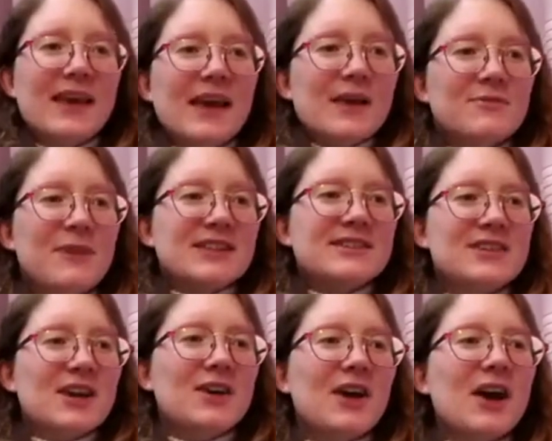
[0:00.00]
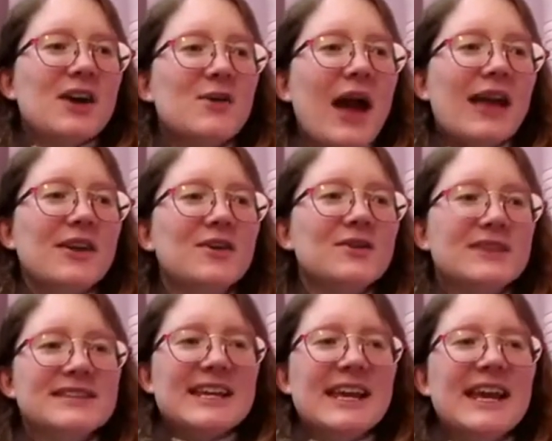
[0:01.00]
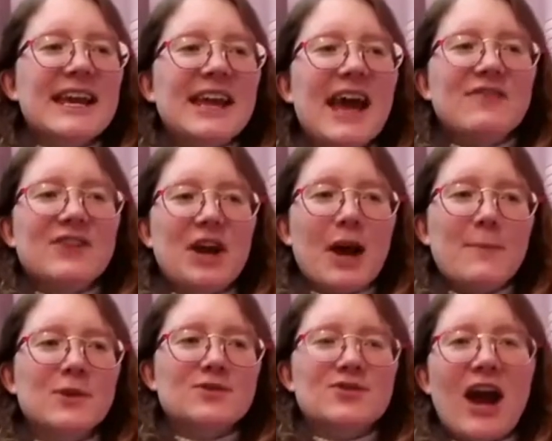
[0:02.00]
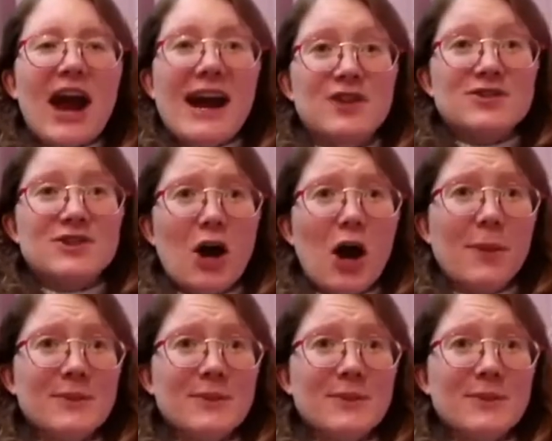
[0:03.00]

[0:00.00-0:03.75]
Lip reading: Let's go home where you can see everyone will try to stop.